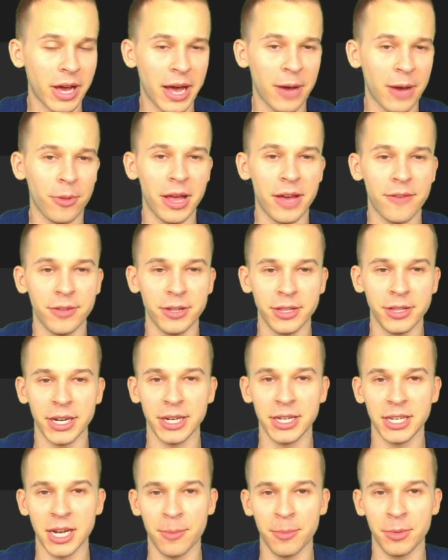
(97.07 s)
I will have a
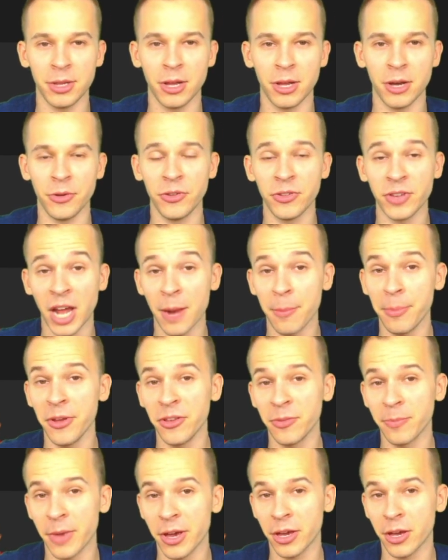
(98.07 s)
link down below. You sign up
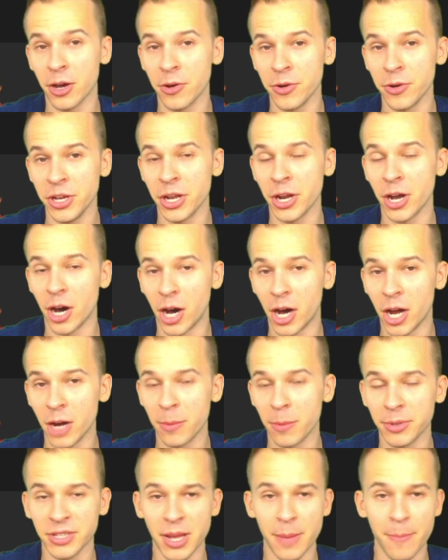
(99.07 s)
using my code, you get a
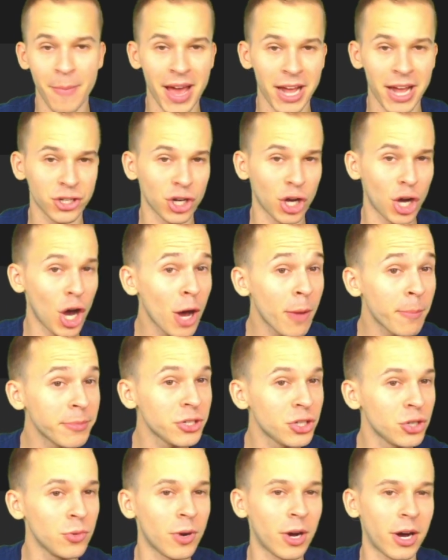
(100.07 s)
100% match up
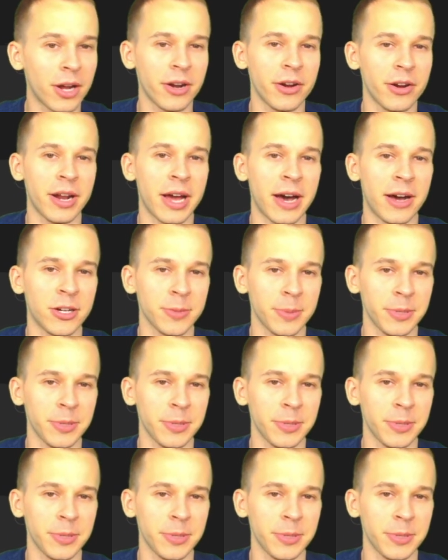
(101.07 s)
to $100.